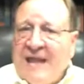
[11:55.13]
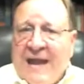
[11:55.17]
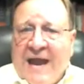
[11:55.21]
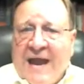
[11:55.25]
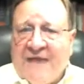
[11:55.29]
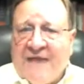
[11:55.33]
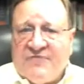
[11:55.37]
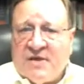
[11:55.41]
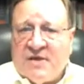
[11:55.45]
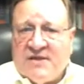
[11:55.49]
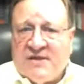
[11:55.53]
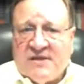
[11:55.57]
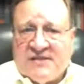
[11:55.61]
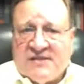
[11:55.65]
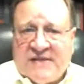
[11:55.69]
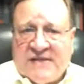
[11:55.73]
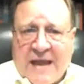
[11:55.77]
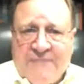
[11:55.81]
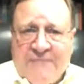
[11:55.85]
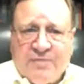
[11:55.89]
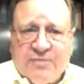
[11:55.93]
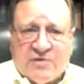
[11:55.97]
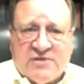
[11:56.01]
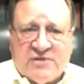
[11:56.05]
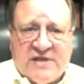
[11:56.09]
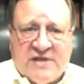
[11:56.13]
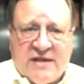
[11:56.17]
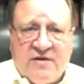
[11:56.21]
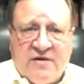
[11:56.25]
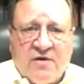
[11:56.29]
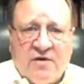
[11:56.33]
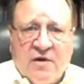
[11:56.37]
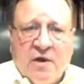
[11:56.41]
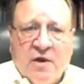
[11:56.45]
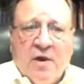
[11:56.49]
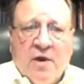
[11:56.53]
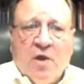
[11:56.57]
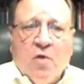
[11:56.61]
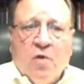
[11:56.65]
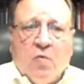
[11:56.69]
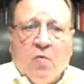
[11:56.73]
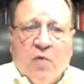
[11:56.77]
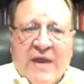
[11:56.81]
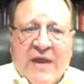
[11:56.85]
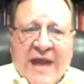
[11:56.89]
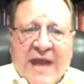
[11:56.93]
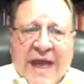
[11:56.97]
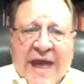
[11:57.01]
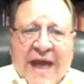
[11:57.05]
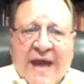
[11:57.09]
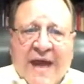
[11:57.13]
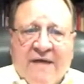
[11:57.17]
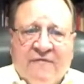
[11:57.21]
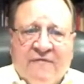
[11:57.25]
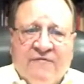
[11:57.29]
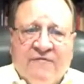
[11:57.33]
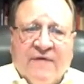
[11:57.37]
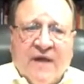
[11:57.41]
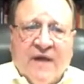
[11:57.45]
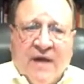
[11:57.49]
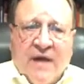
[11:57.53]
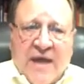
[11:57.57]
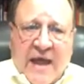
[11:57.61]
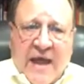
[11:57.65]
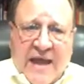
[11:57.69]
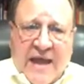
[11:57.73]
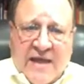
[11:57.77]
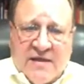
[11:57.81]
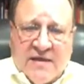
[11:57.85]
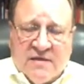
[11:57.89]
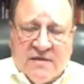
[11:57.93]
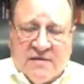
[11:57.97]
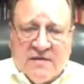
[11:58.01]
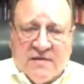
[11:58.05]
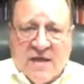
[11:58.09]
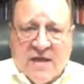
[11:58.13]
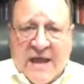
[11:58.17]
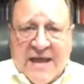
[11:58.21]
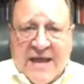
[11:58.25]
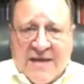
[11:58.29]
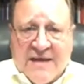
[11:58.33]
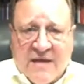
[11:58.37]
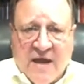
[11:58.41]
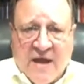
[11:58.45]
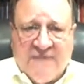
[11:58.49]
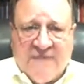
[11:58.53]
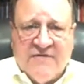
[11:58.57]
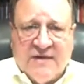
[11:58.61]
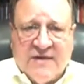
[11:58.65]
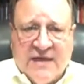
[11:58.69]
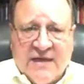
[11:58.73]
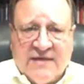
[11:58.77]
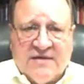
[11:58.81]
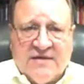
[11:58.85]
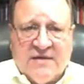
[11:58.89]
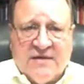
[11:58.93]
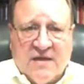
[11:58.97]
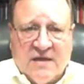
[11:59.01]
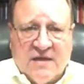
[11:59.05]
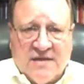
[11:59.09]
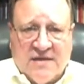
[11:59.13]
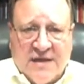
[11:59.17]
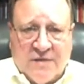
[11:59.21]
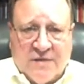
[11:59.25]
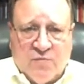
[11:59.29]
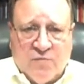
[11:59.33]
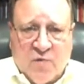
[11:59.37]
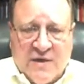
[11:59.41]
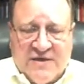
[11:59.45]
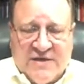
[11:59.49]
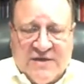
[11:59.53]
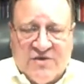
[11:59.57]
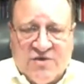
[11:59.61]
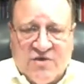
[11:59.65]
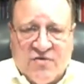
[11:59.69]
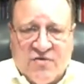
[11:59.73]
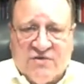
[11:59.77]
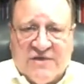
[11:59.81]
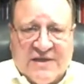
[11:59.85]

At the Disciple Center, we have a covenant that we do